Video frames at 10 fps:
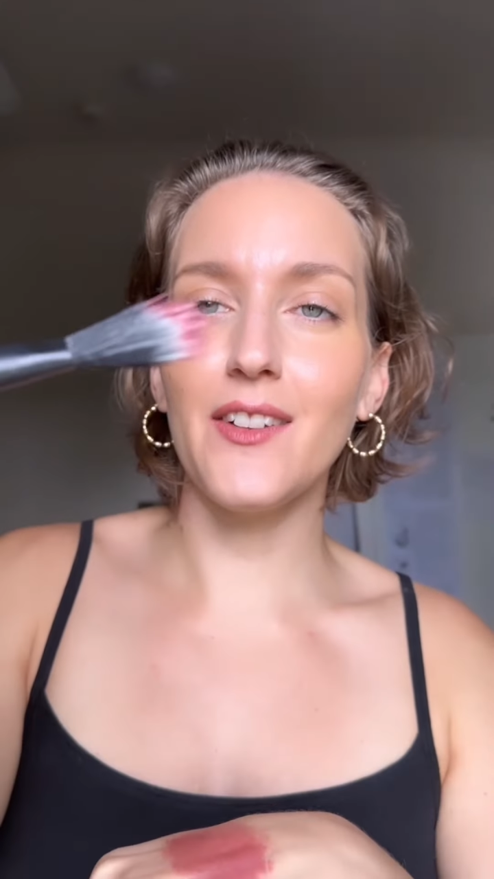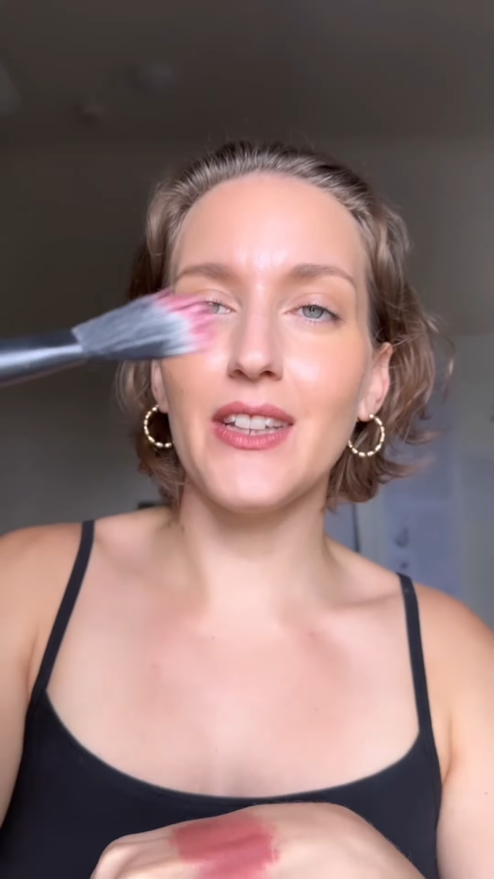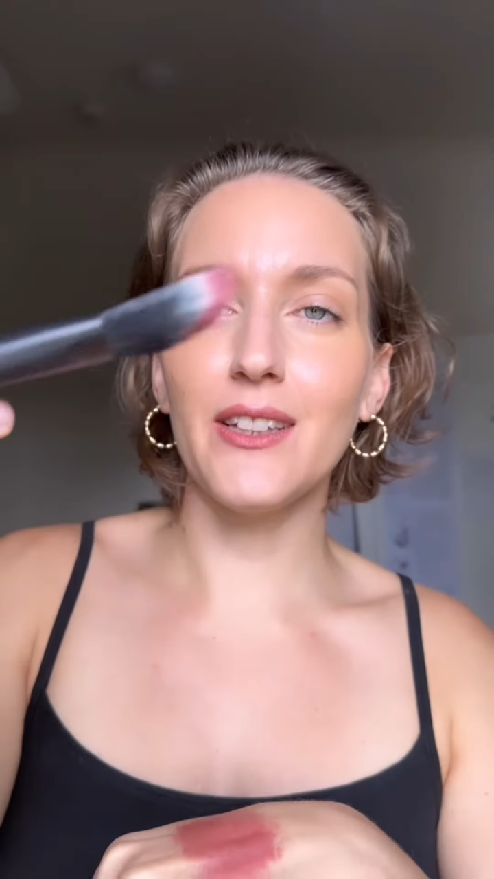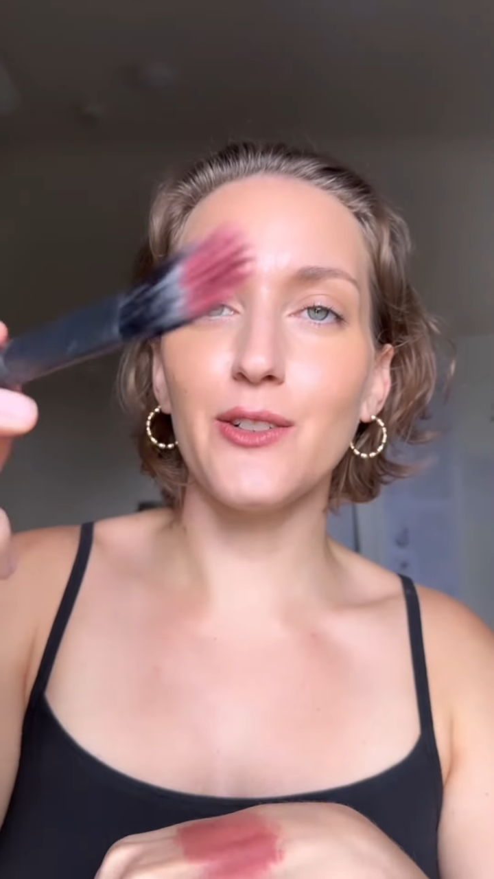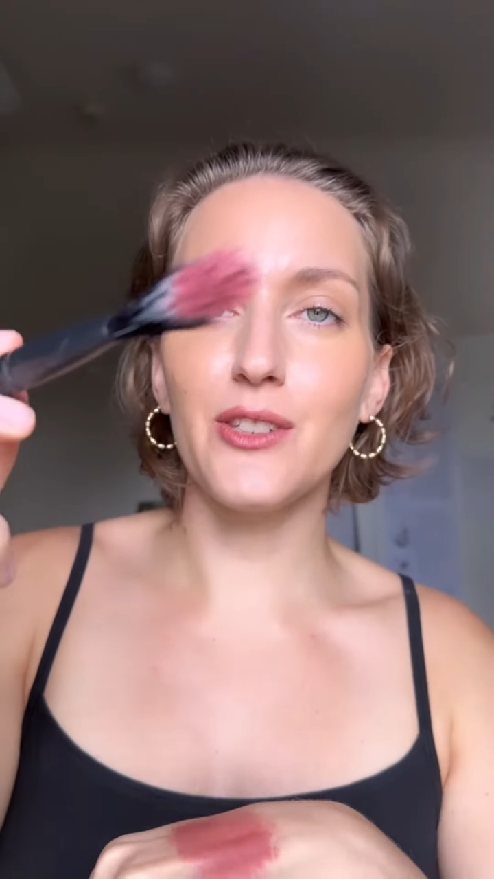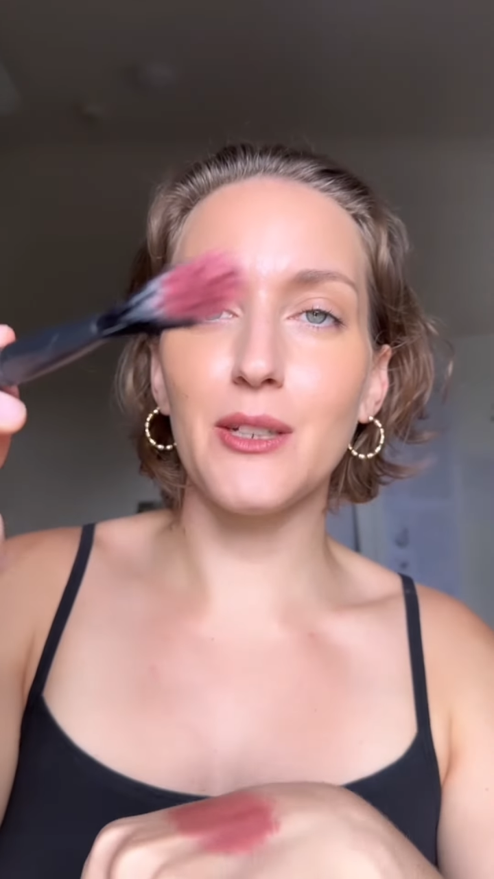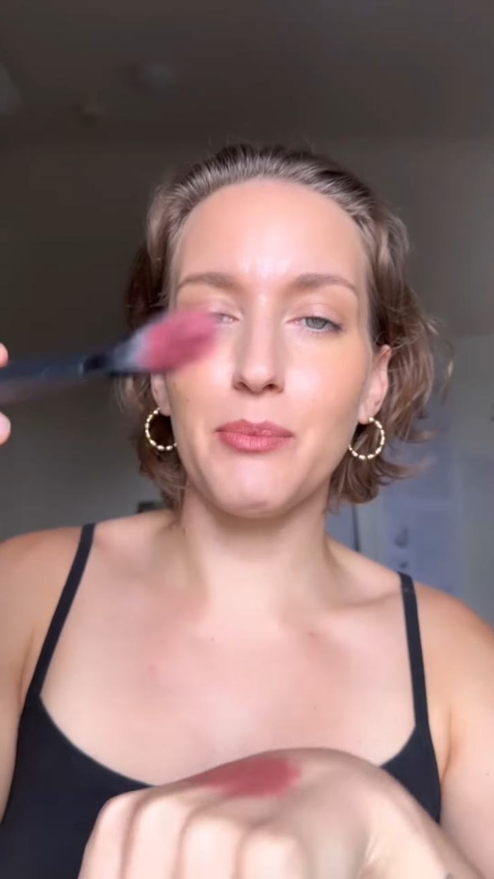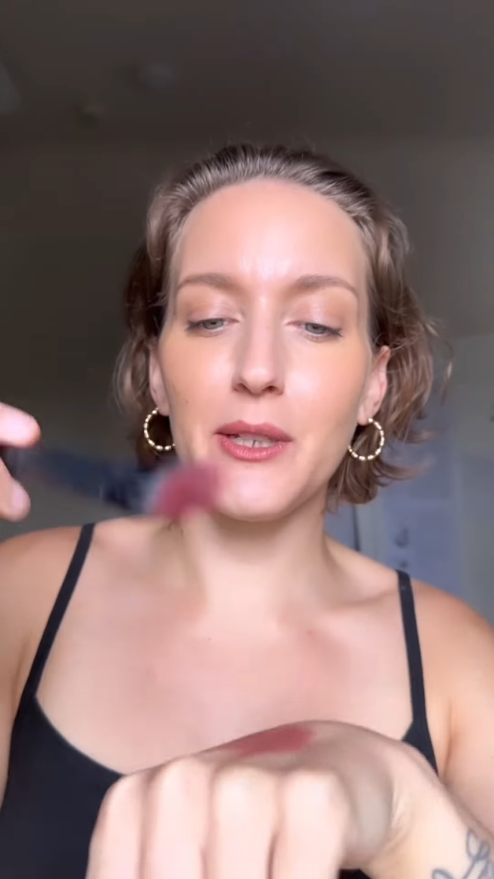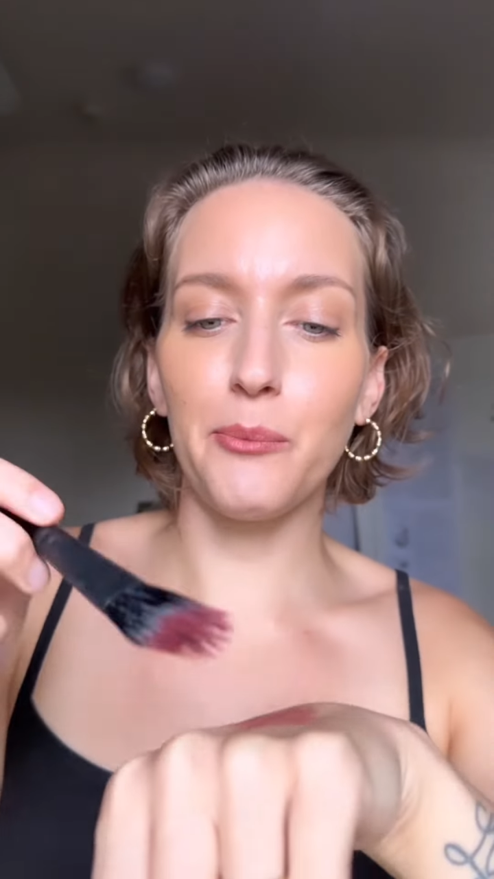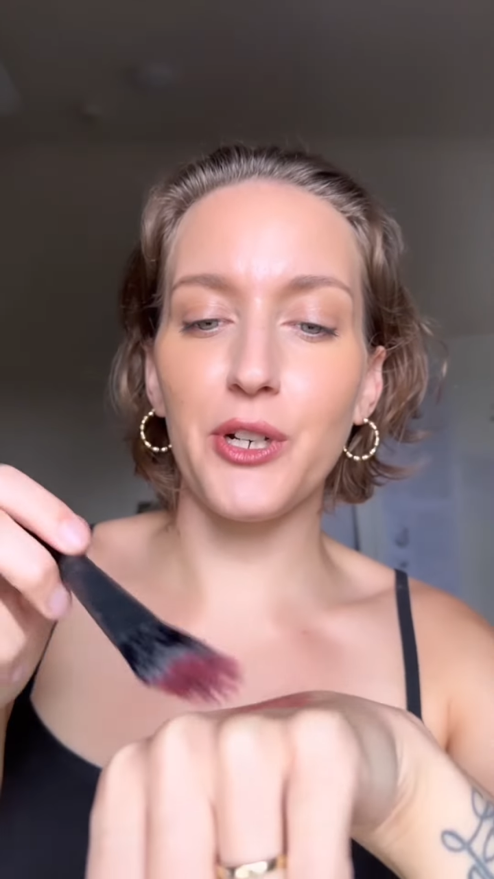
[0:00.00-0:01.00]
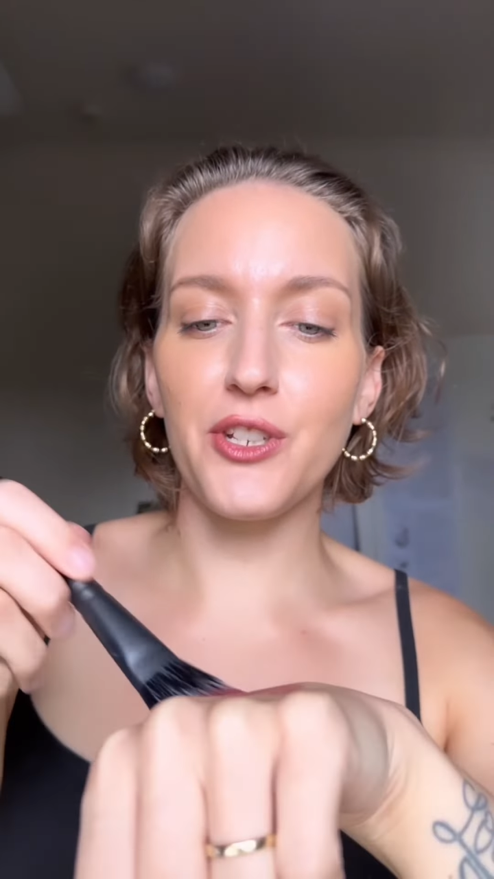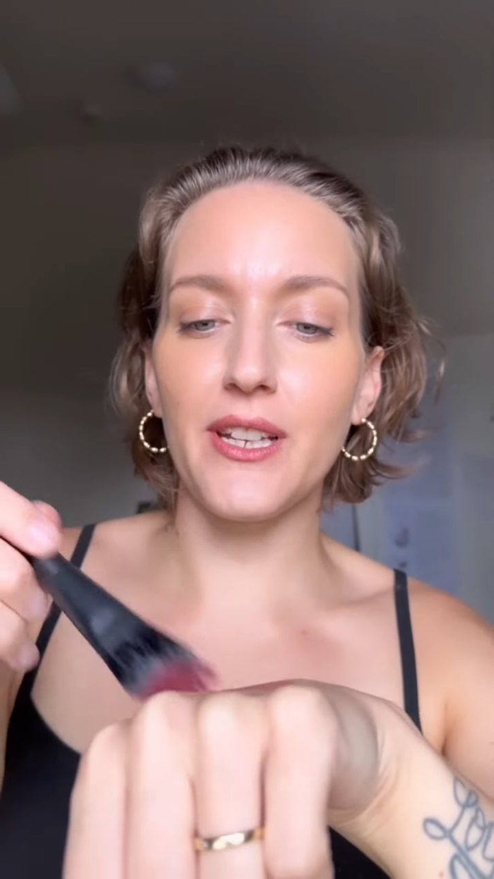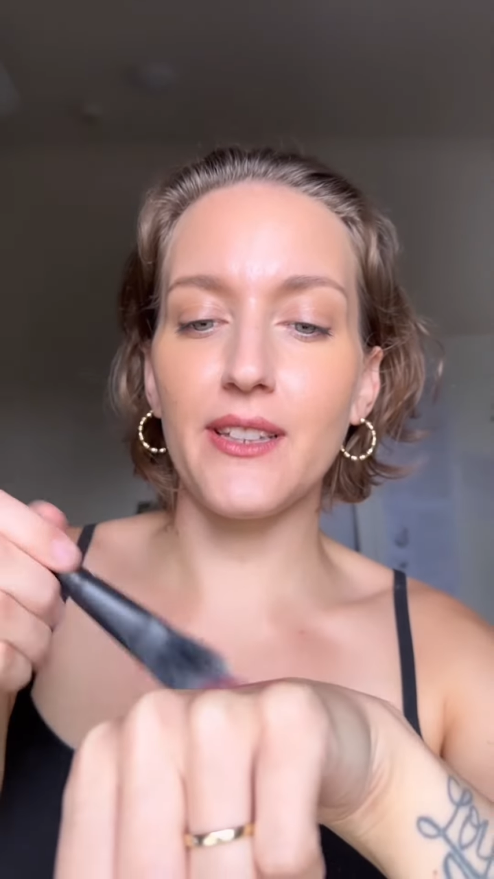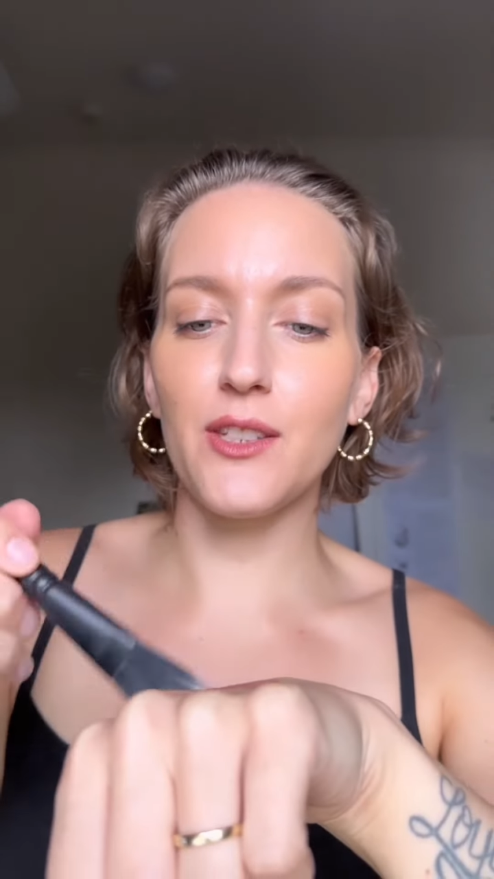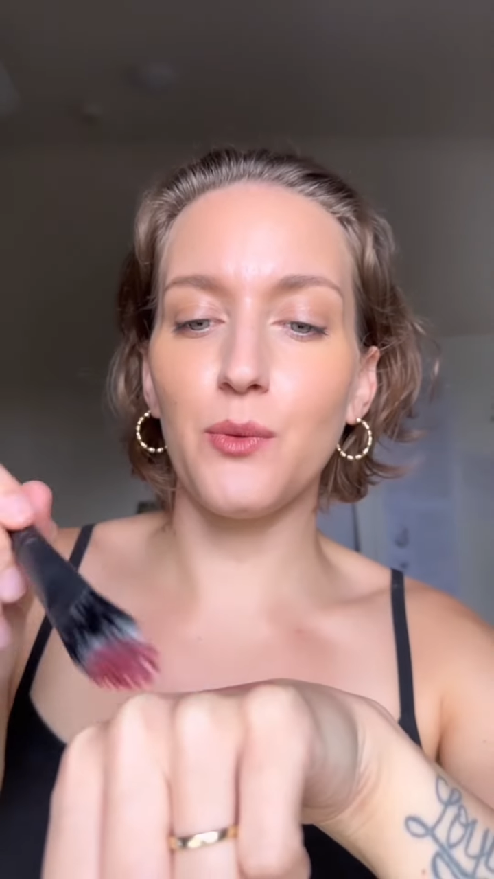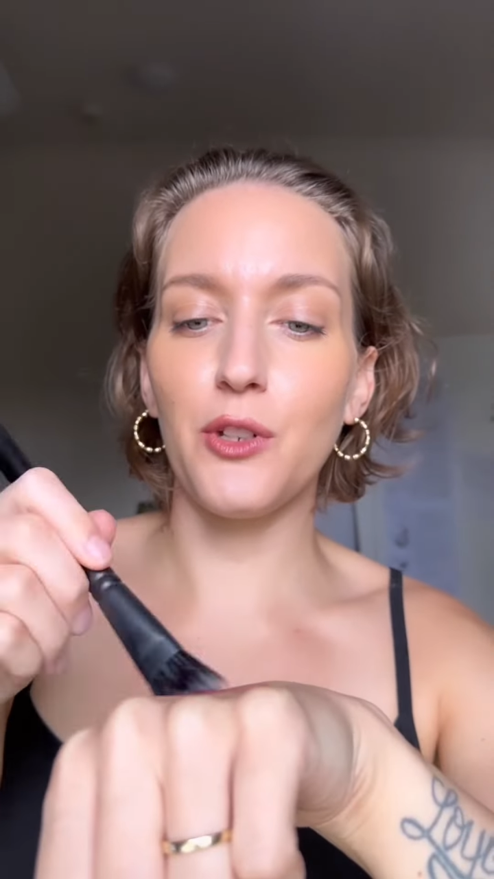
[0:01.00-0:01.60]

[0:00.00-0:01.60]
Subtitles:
a little stippling brush like this when